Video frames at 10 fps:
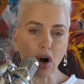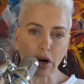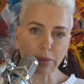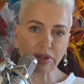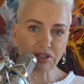
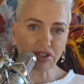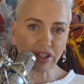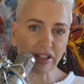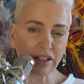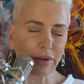
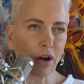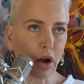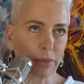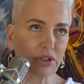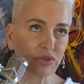
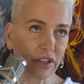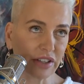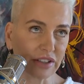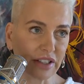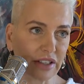
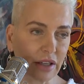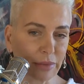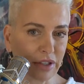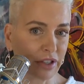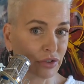arbitrarily,
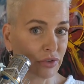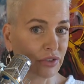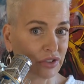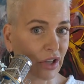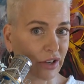I'm getting too
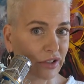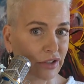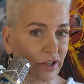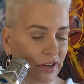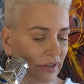
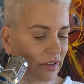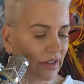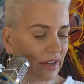excited here.